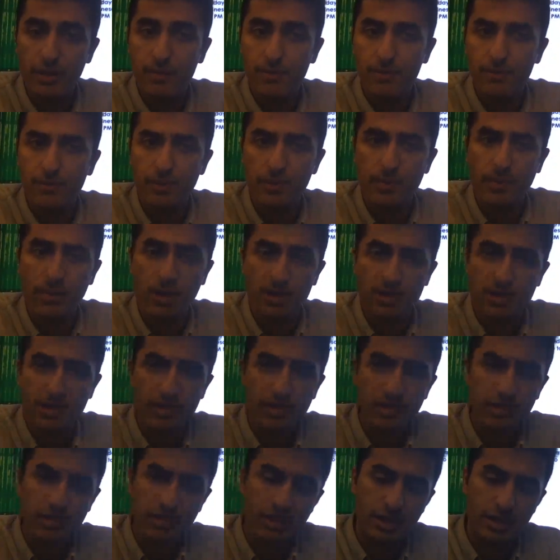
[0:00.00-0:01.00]

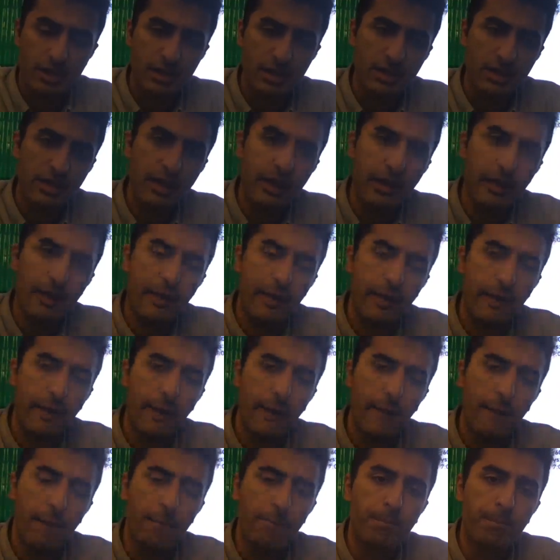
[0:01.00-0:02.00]
repositories, and
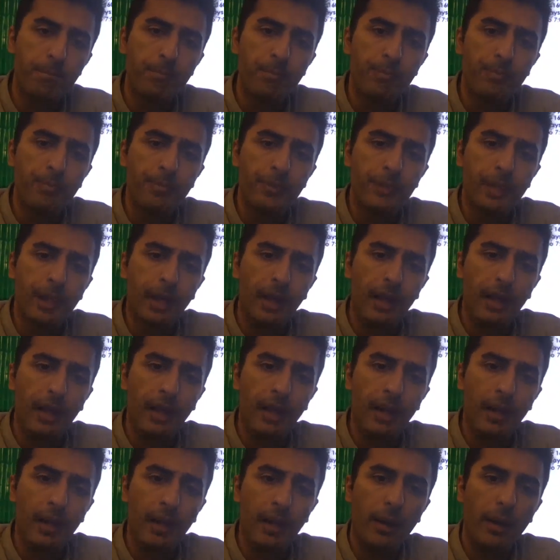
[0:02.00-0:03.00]

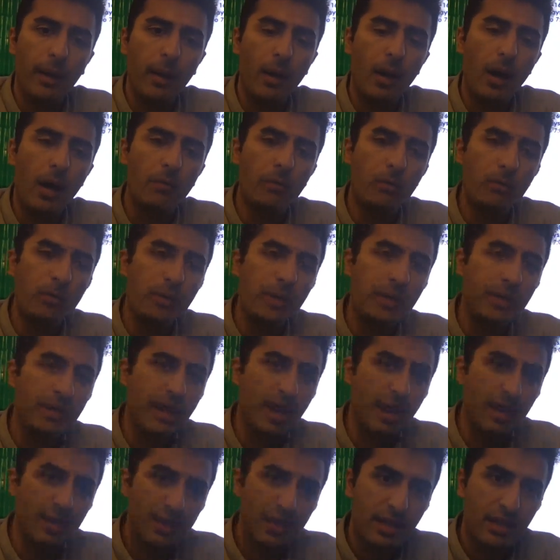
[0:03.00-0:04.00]
I will be
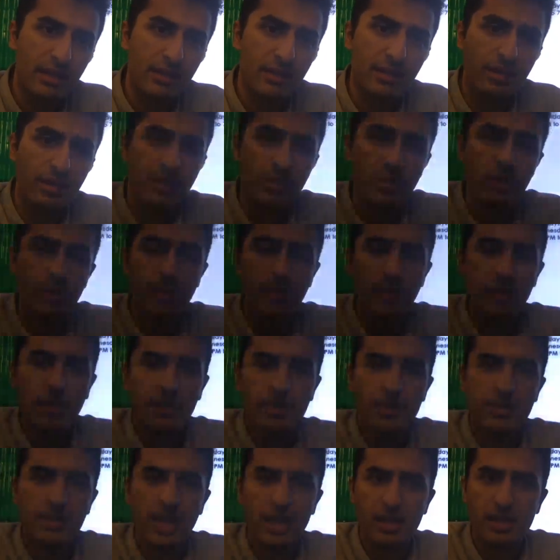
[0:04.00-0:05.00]
announcing the new
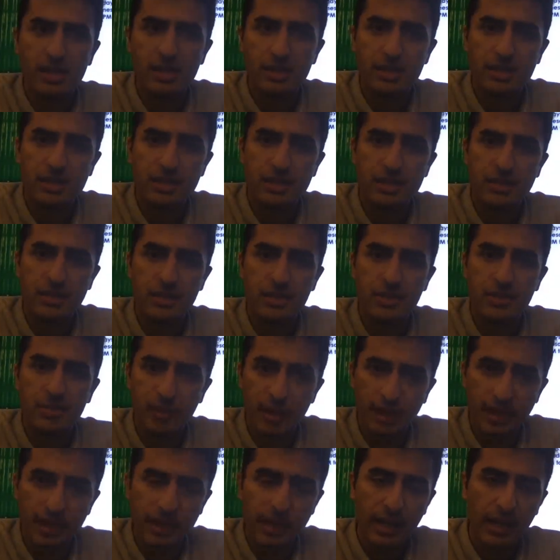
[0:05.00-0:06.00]
meetup sessions this
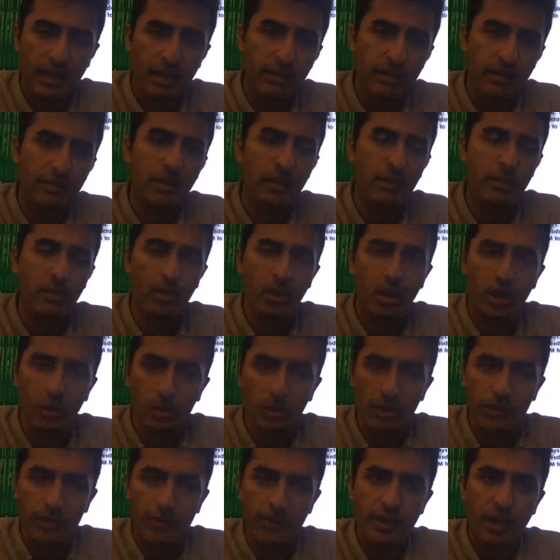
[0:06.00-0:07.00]
weekend, along
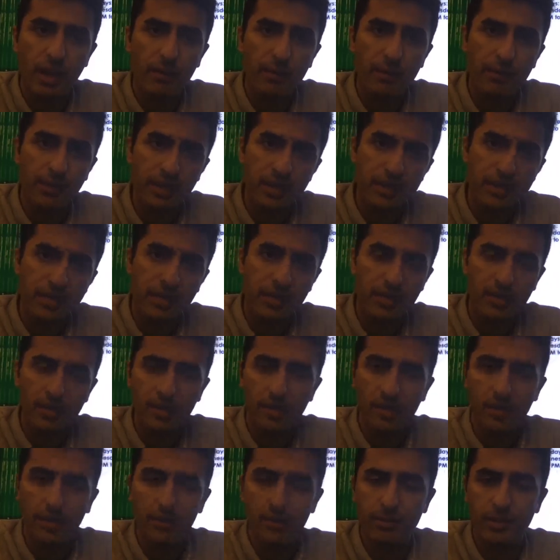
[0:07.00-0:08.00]
with the updates on
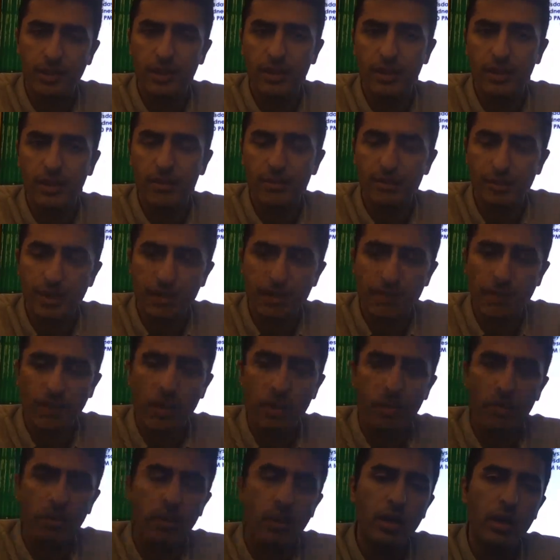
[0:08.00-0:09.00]
the GitHub
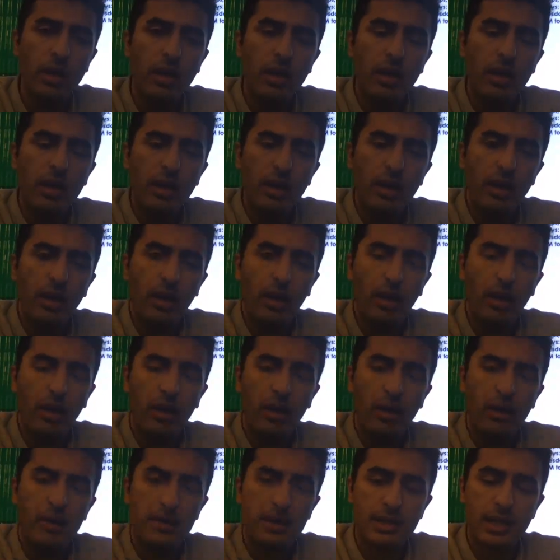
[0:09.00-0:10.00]
repo
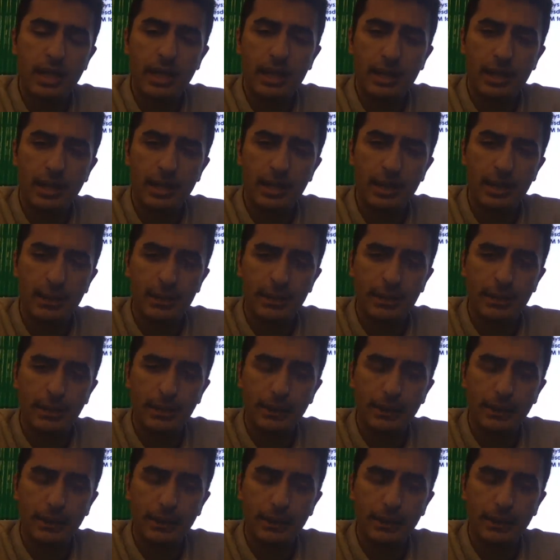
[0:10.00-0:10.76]
and